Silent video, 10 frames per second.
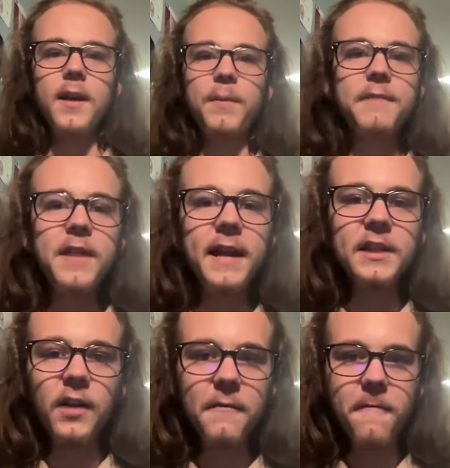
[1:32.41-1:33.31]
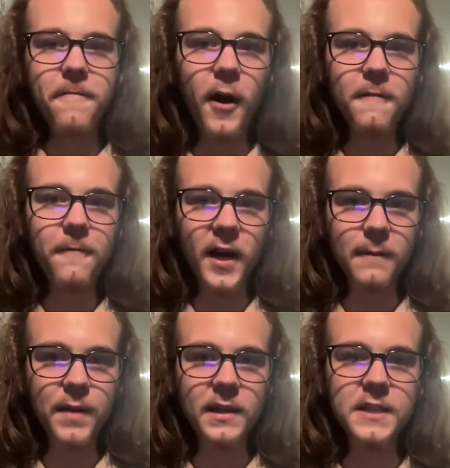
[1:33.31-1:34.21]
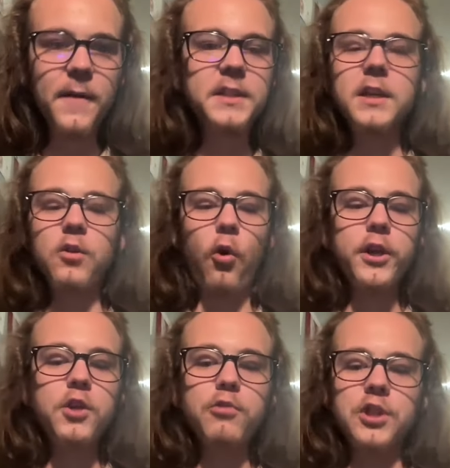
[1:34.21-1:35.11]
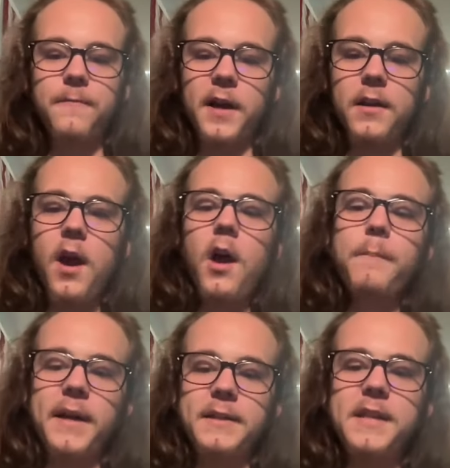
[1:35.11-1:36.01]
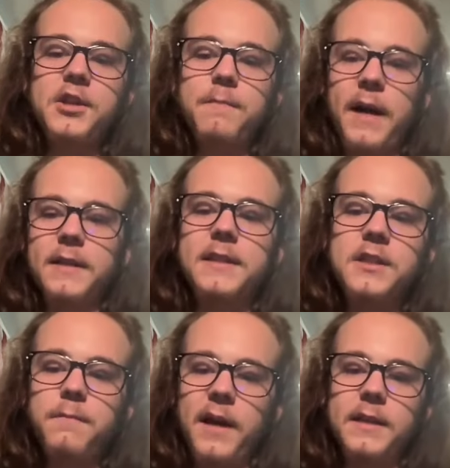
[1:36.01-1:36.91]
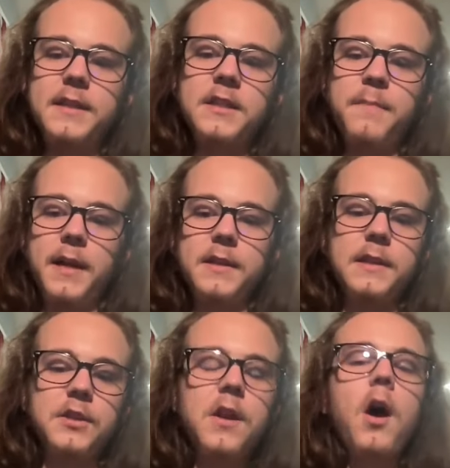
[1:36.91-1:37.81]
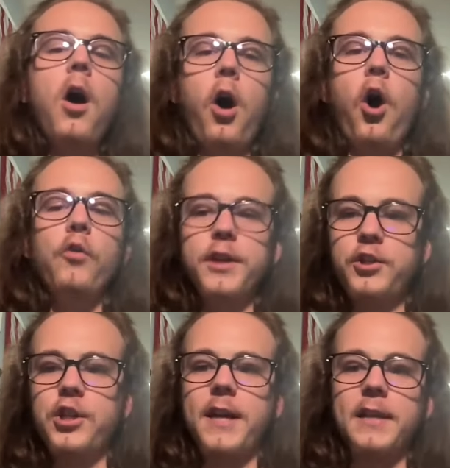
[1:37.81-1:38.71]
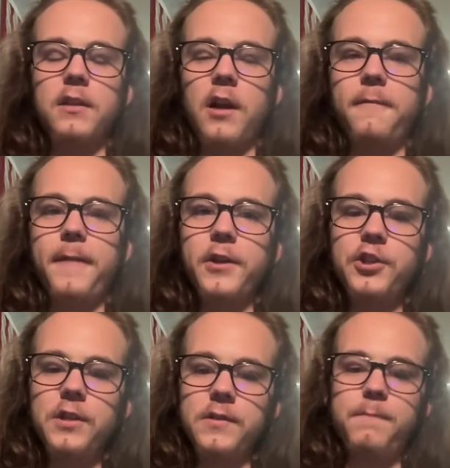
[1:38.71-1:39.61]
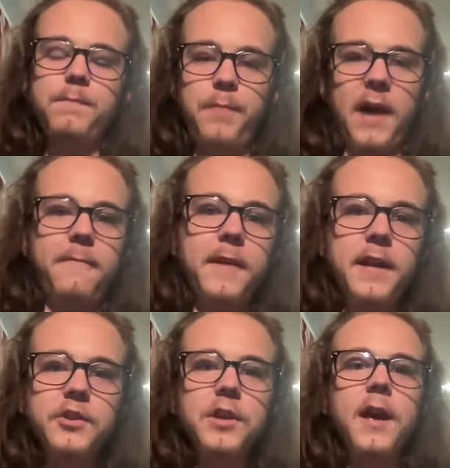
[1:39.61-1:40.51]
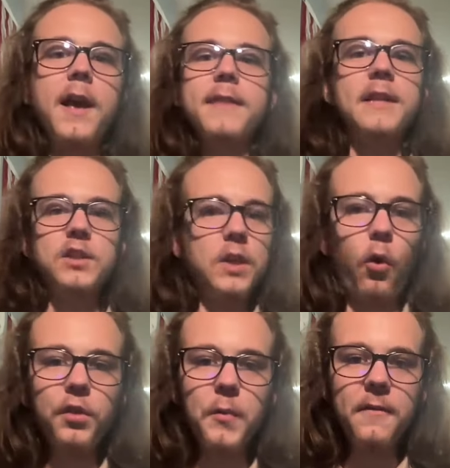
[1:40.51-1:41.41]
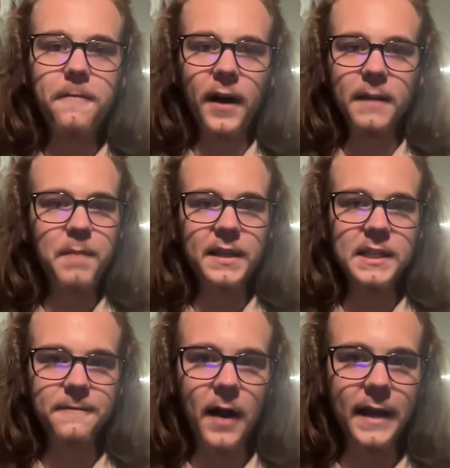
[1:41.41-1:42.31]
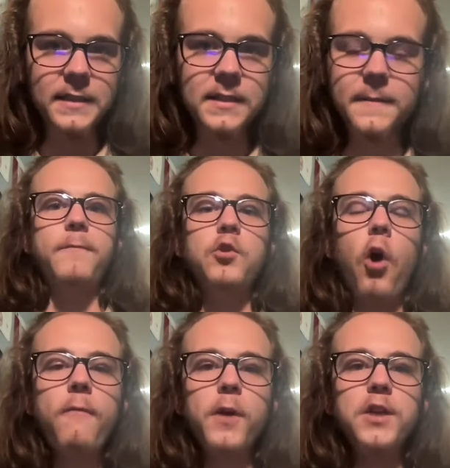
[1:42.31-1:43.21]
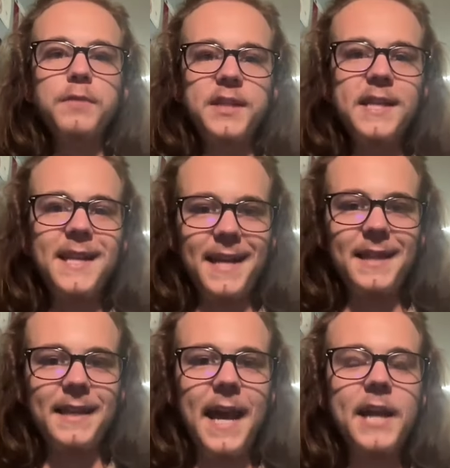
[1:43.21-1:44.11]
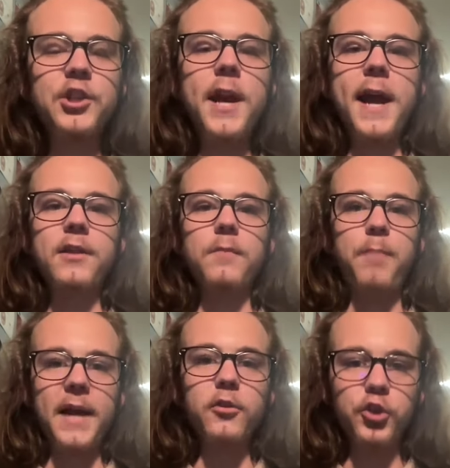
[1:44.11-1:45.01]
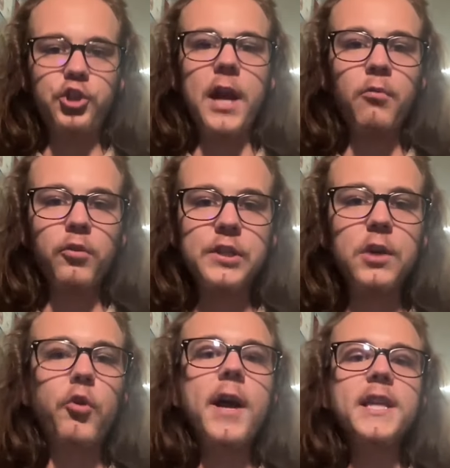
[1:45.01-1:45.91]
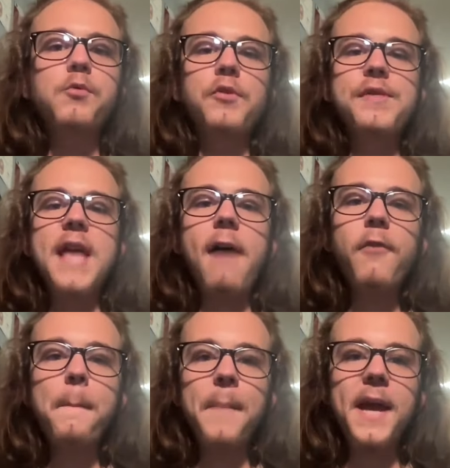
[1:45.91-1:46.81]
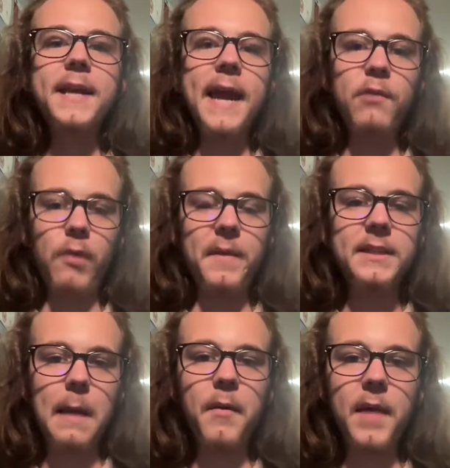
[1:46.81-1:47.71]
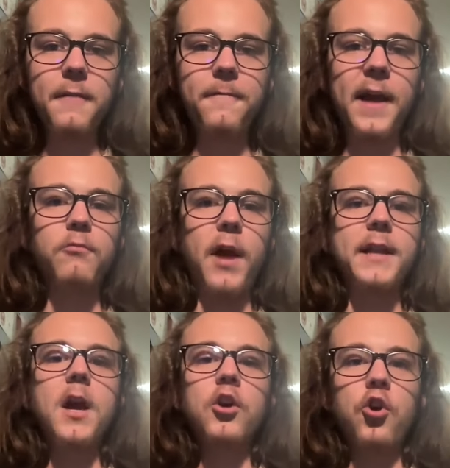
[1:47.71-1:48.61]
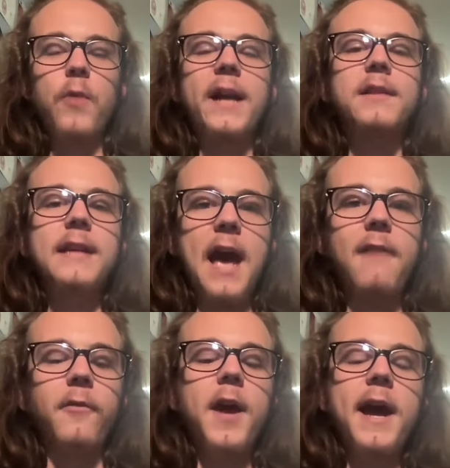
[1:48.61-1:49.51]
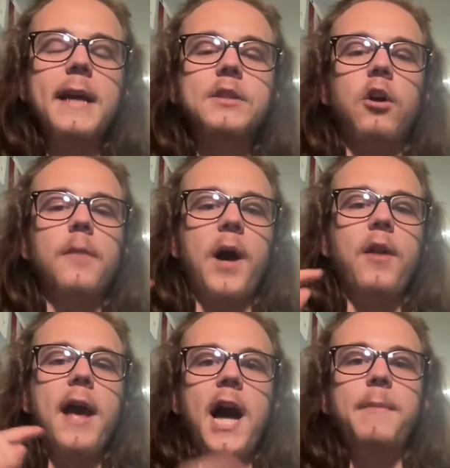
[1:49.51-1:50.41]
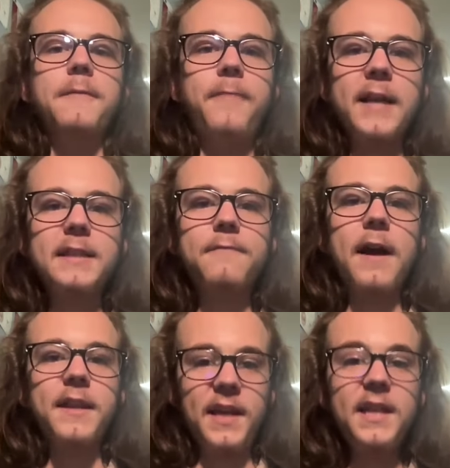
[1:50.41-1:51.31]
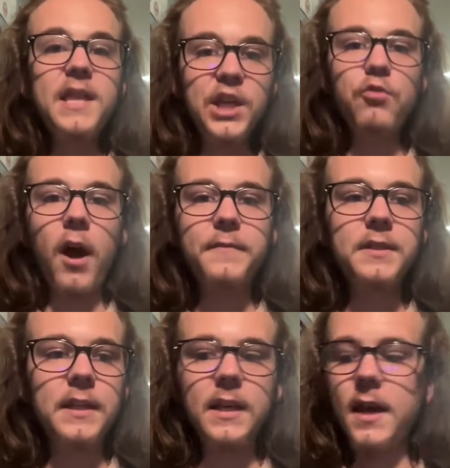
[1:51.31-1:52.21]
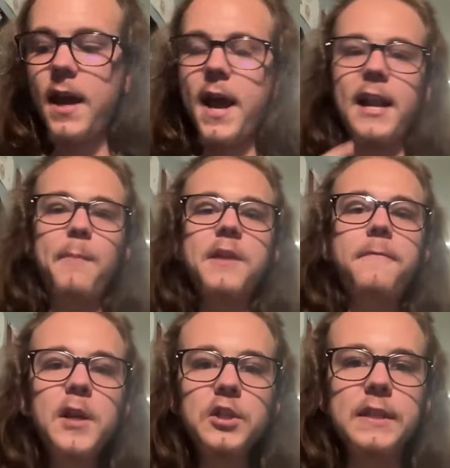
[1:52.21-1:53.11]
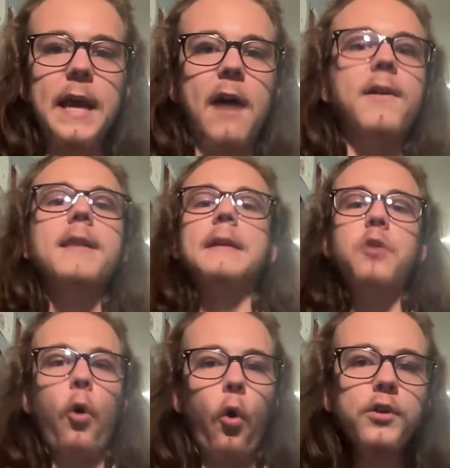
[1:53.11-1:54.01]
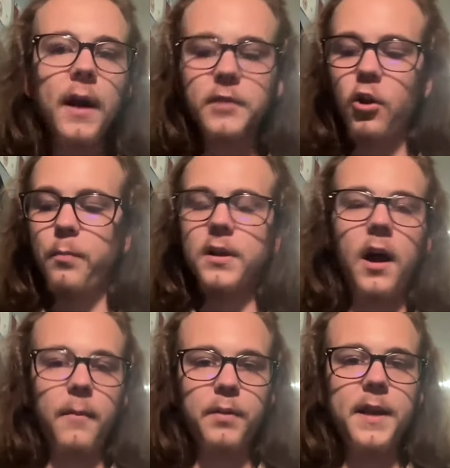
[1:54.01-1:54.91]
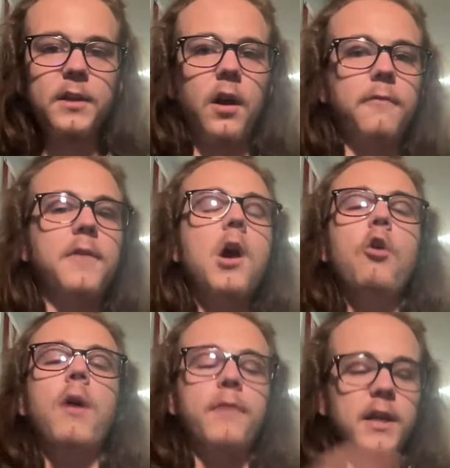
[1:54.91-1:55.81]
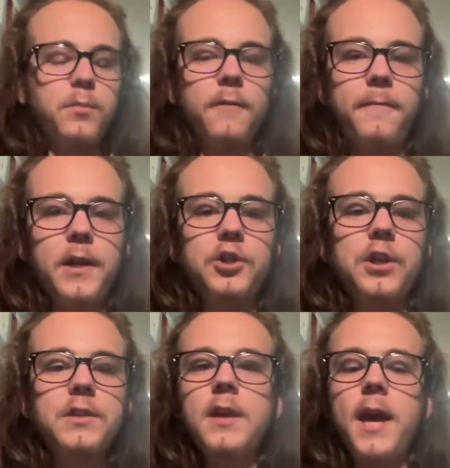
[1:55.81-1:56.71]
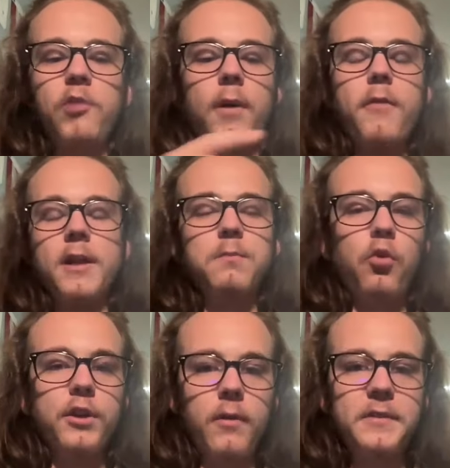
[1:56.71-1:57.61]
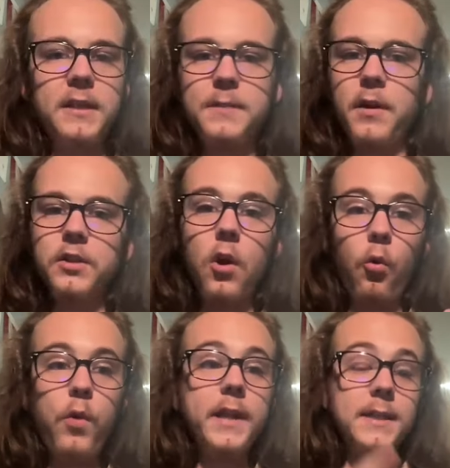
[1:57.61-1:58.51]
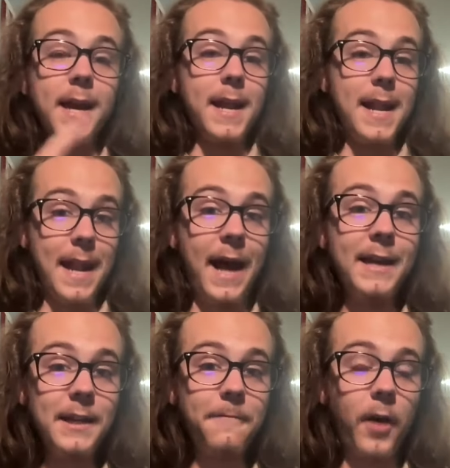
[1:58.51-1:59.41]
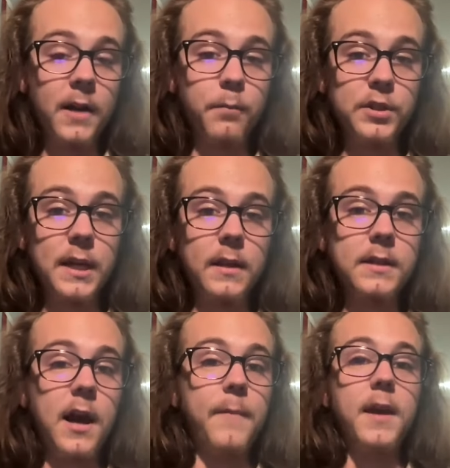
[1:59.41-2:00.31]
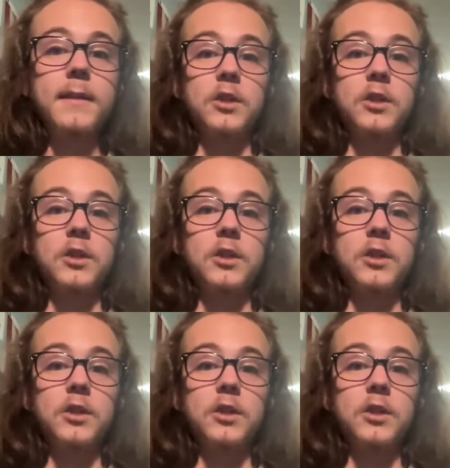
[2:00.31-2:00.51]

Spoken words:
But even that, it's not even fun fucking picking these fights because all you do is just fucking by decision, by decision, by decision, by decision. Oh, this chick has a lot of finishes. By finish. That's the only way you fucking pick these fights. If you go off what you've seen in the cage and by their general skill, you will never pick a women's MMA fight right correctly ever. It's all about how many fights they've had in the UFC and how many finishes they have. That's all you have to go predict off of. Whoever has more finishes and whoever has more UFC experience wins 90% of the time.